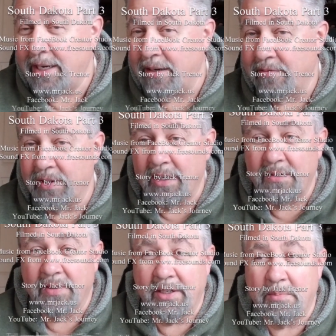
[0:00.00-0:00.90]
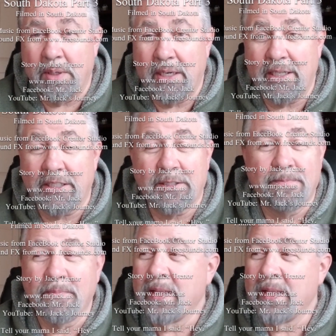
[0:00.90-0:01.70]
it very, very much.